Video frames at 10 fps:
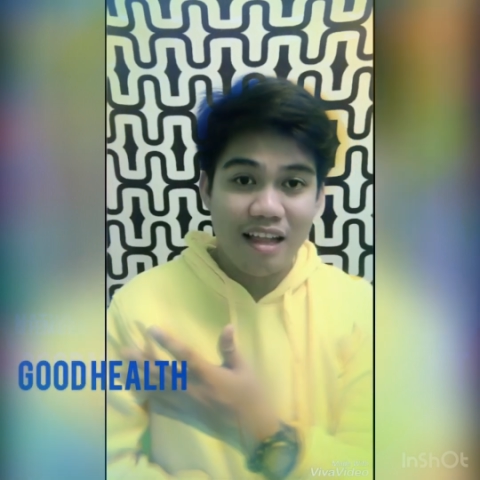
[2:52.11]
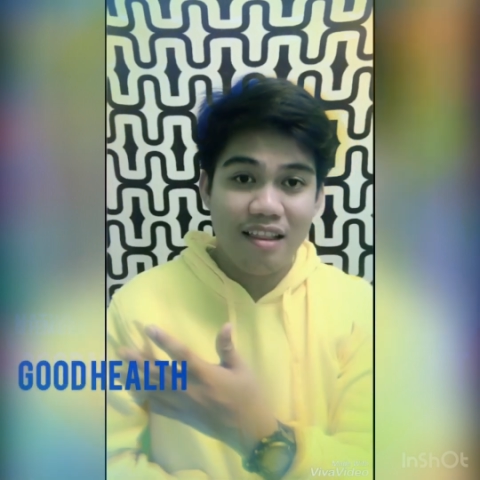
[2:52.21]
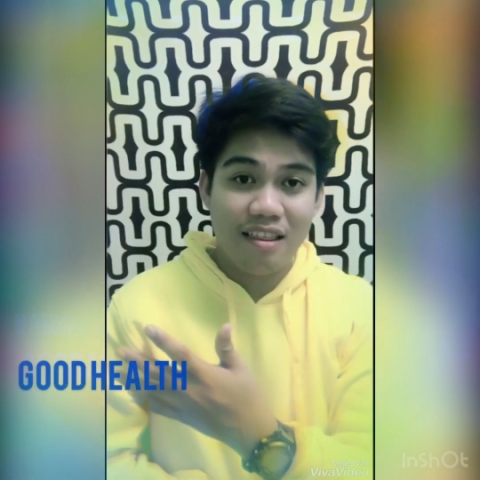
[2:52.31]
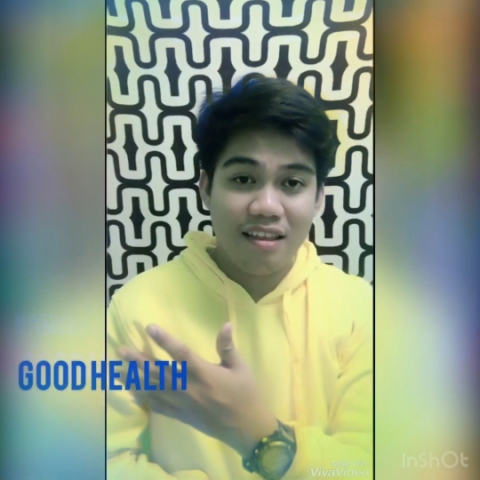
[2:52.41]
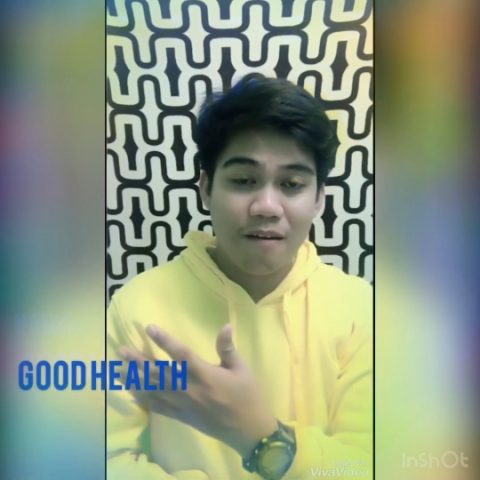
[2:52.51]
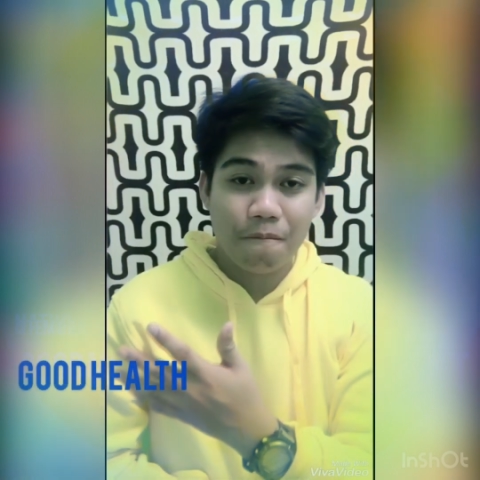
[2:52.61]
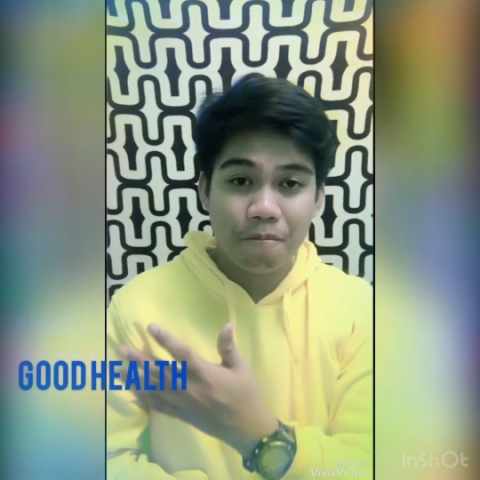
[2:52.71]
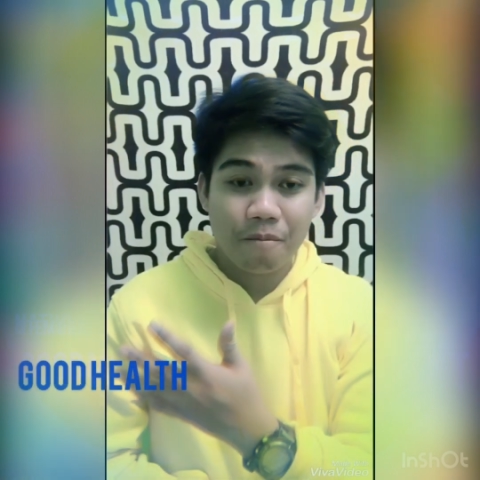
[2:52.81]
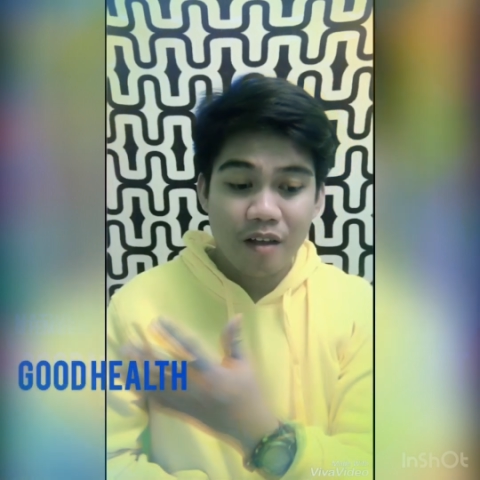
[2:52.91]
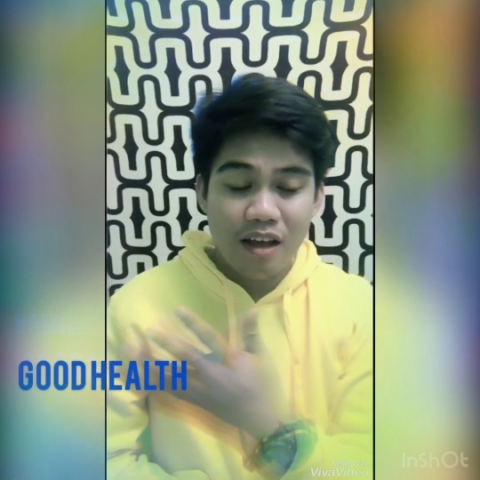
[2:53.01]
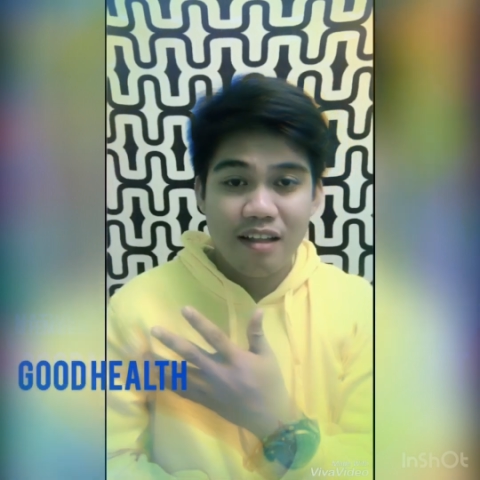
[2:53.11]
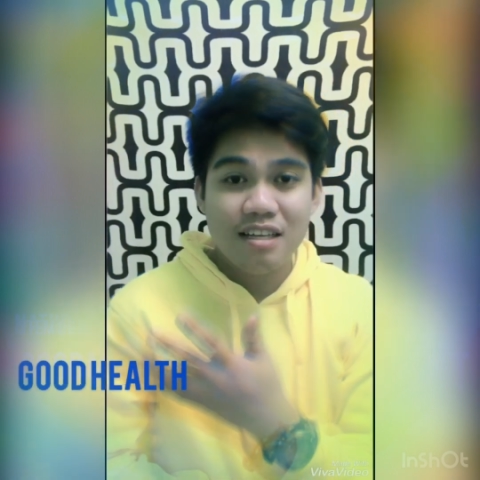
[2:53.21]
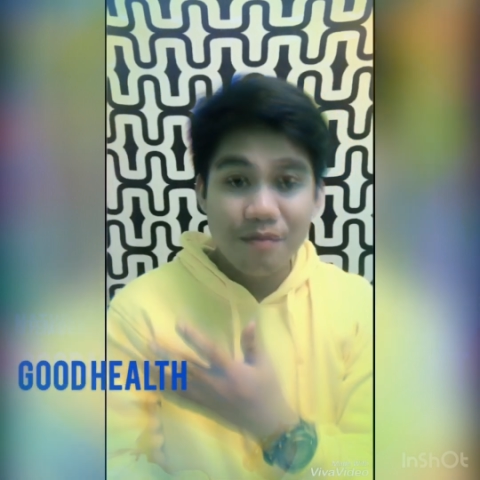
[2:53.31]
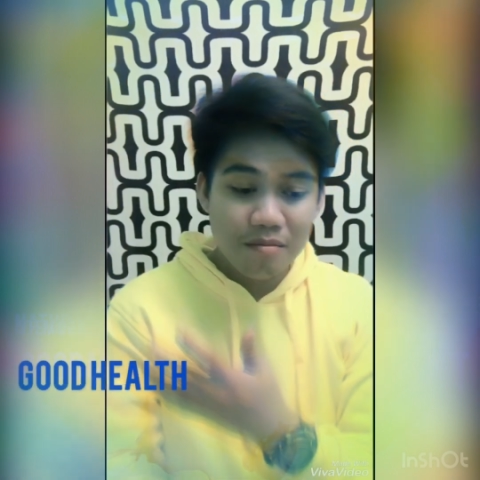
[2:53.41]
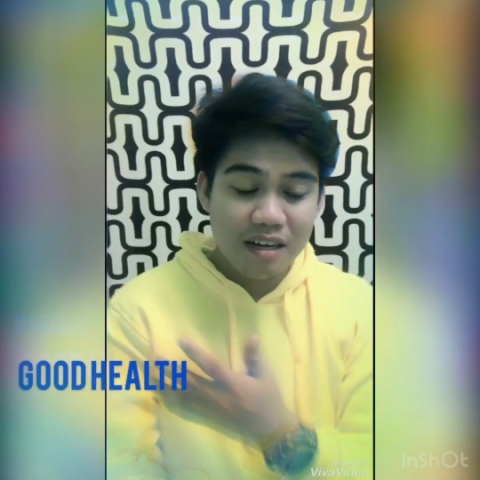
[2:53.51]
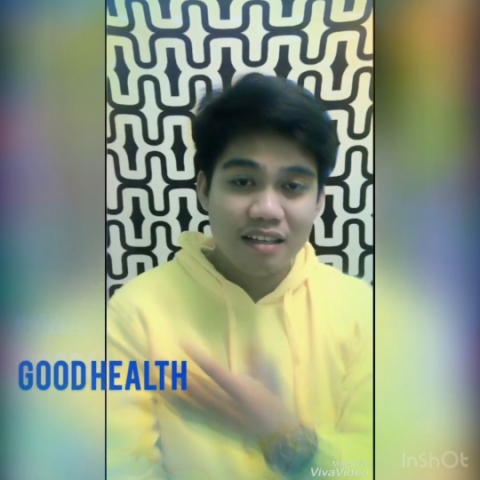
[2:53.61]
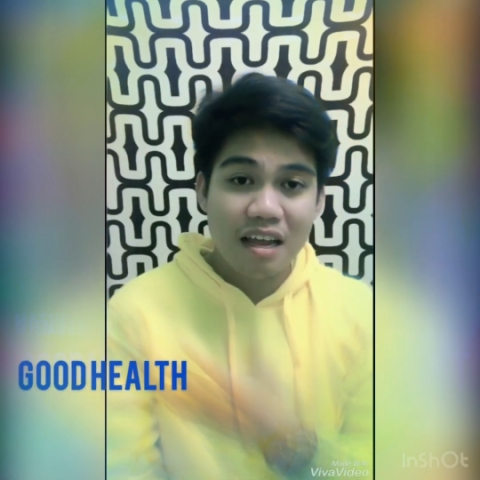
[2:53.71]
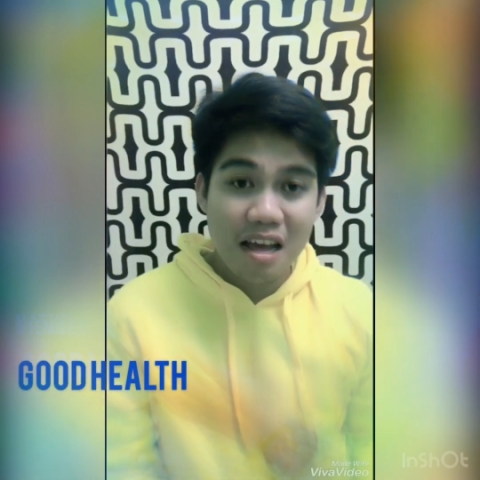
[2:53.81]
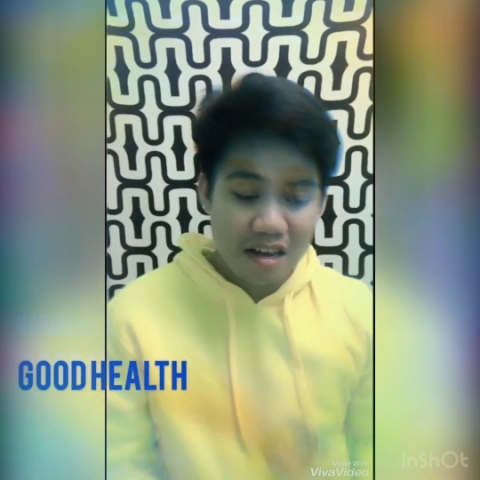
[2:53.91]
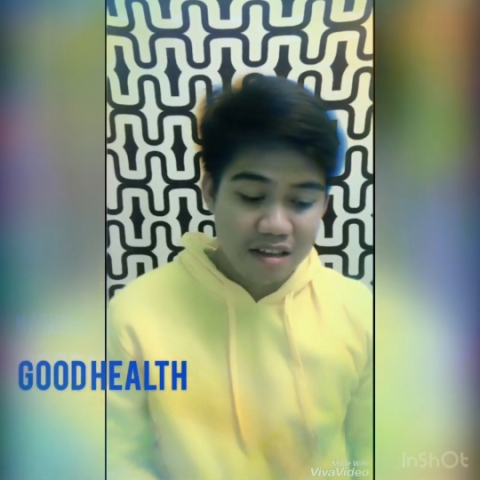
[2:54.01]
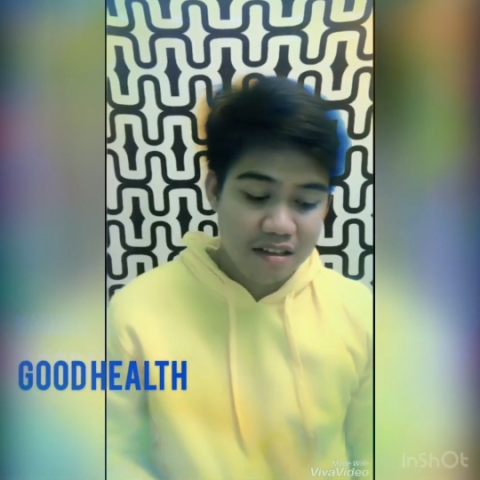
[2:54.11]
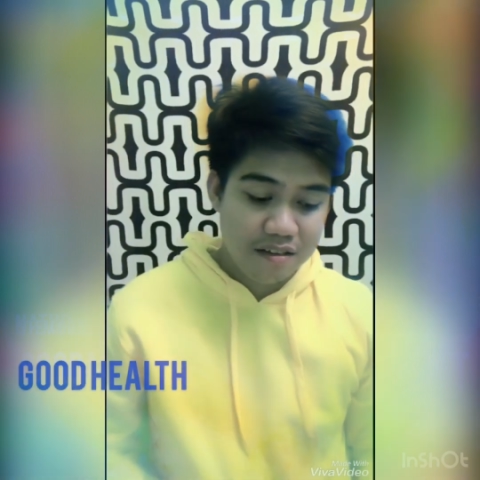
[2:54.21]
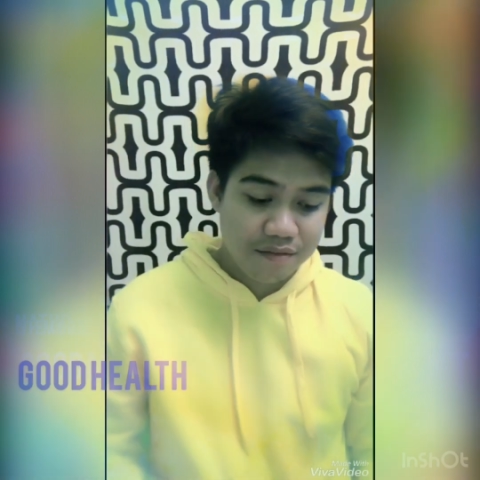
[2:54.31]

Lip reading: health. And aside from that, kailangan